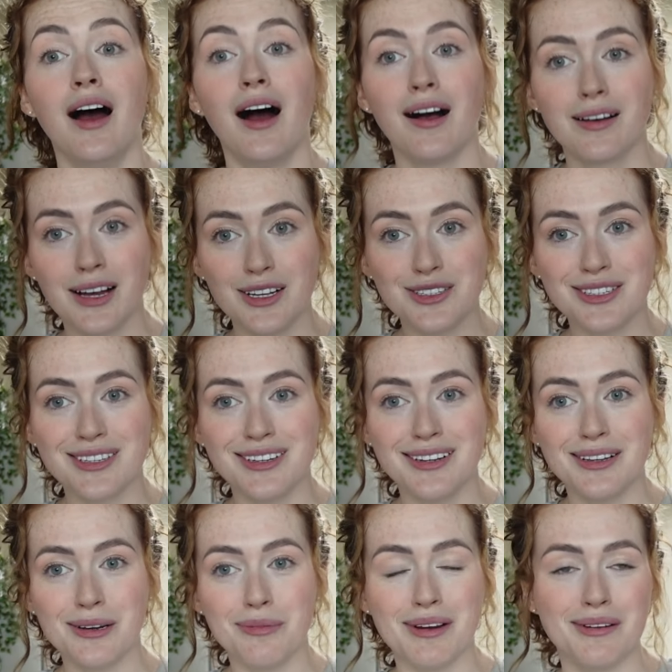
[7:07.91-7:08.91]
I'll catch us in a
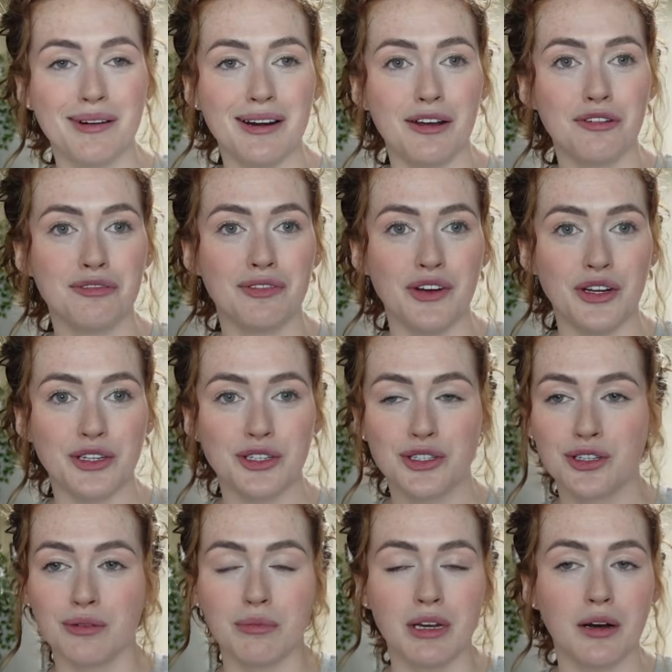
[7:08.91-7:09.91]
little bit when I've
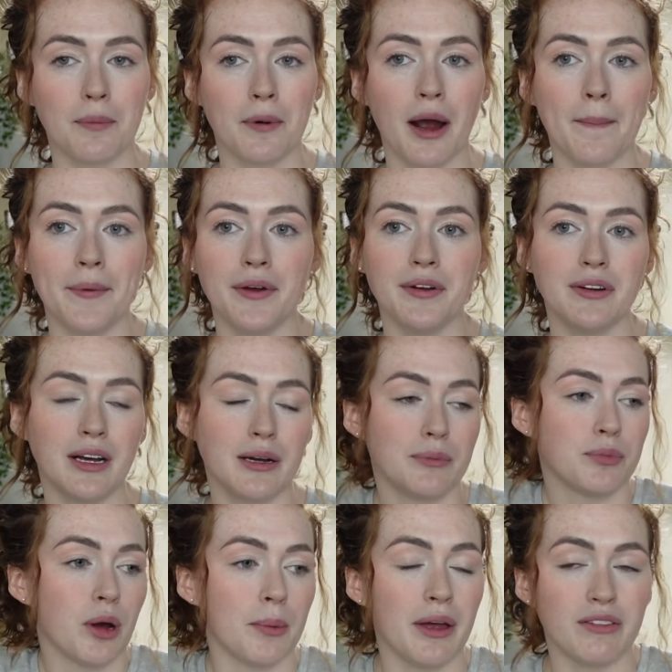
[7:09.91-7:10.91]
finished meal prepping,
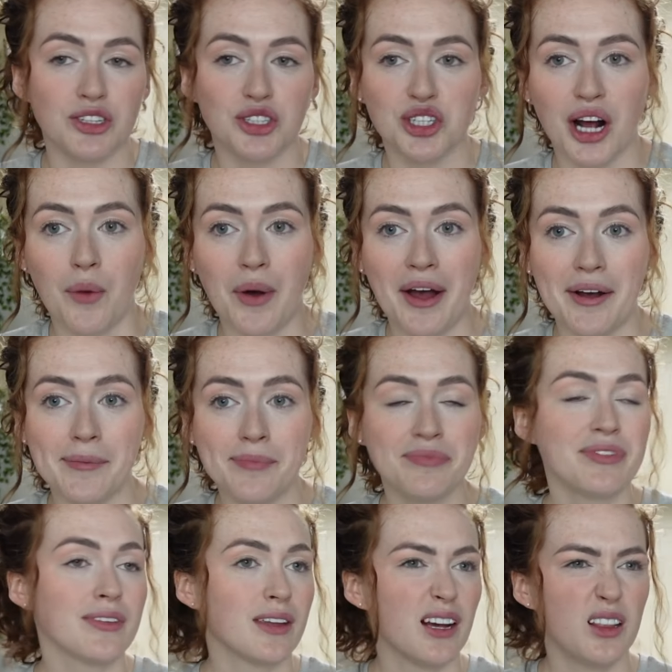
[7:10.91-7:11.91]
probably have a shower,
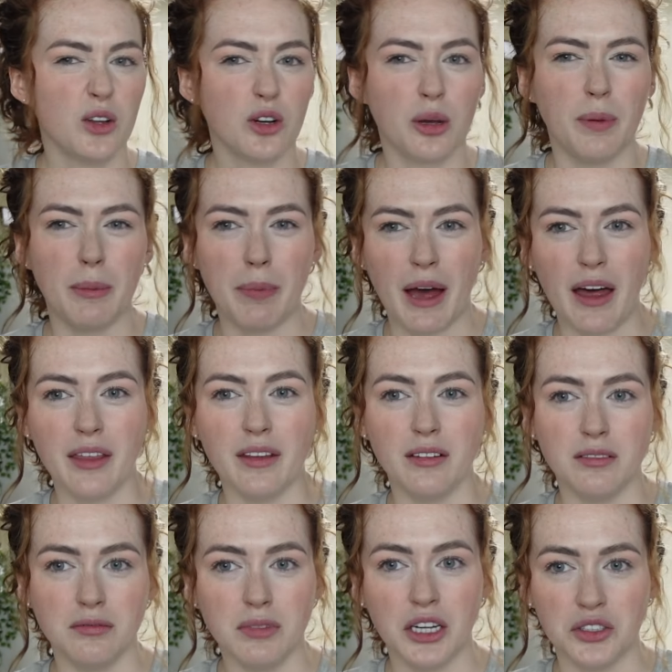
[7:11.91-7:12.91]
look a bit better
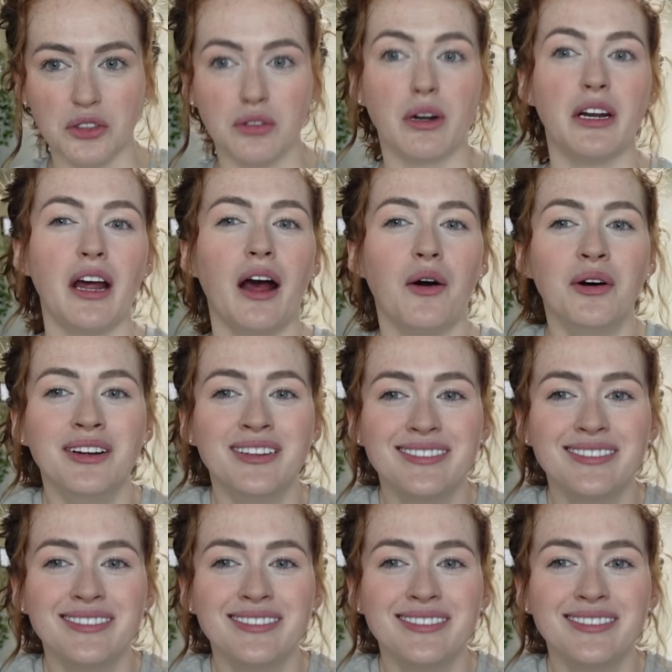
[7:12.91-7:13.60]
than I do right now.